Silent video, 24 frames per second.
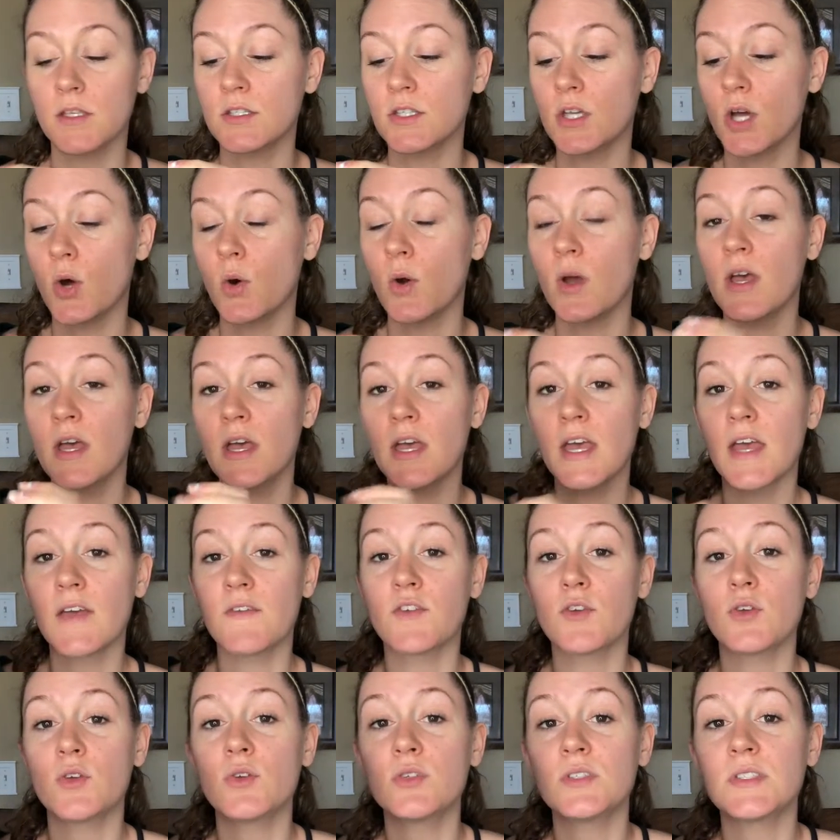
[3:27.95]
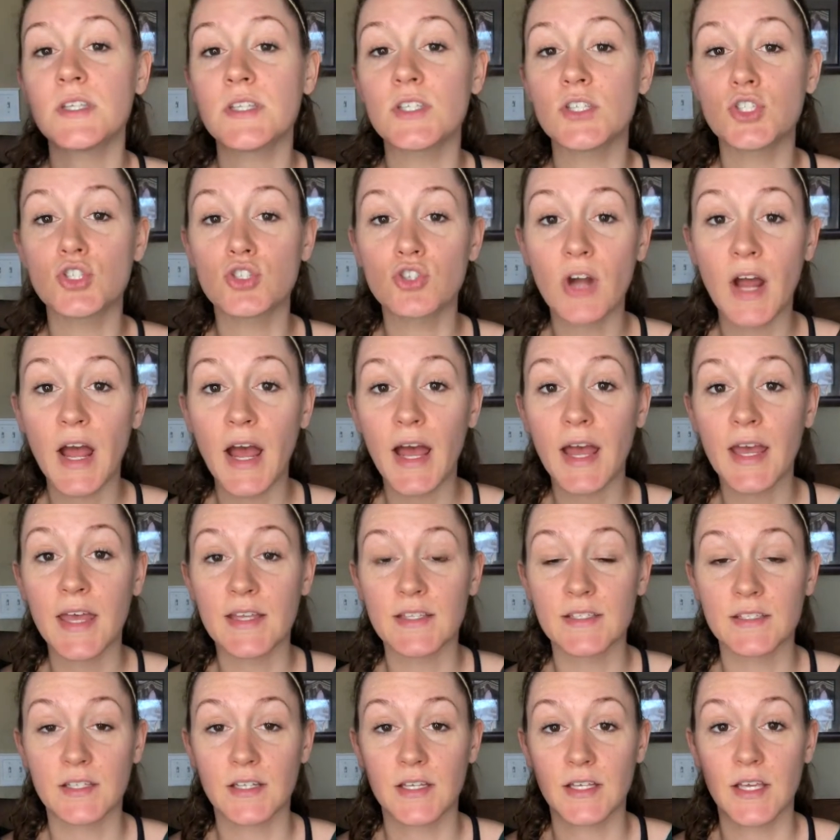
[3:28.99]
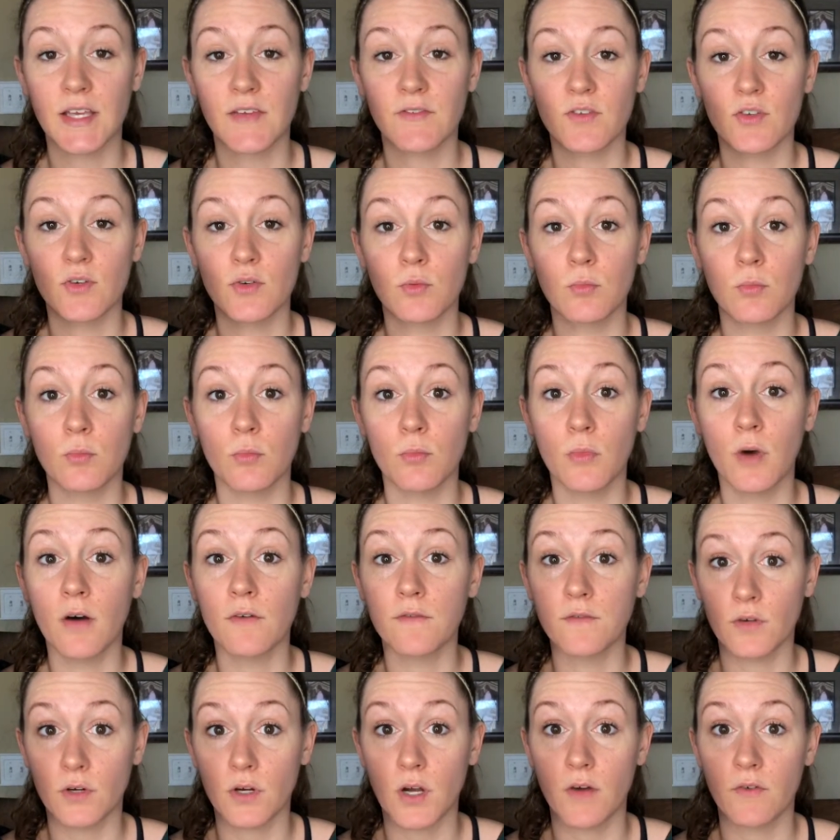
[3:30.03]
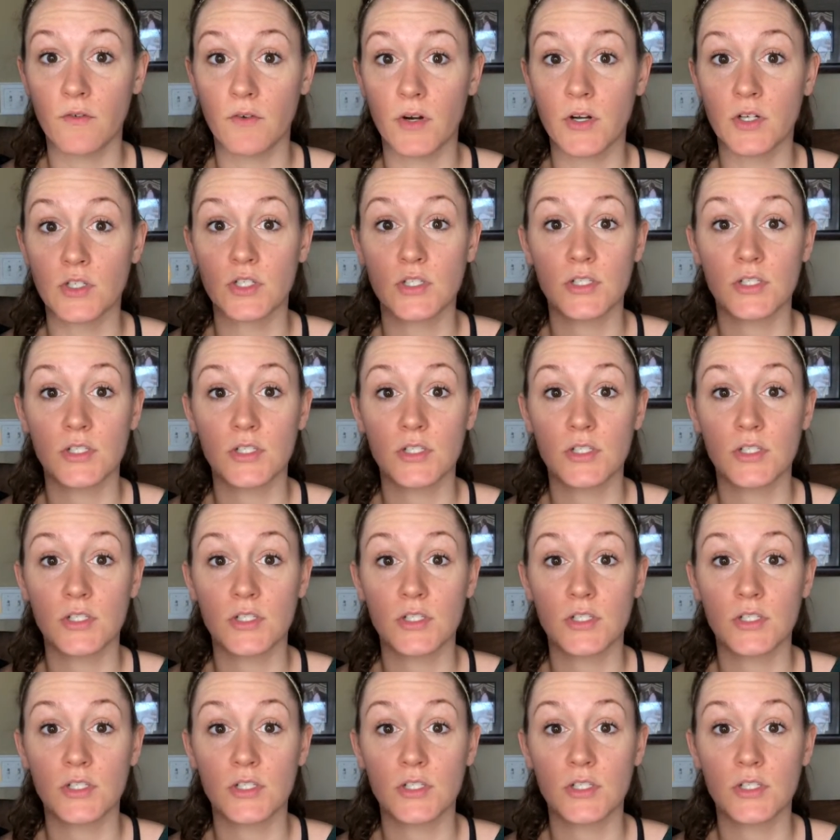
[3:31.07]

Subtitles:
So if you use this dry, it's gonna give you a full coverage.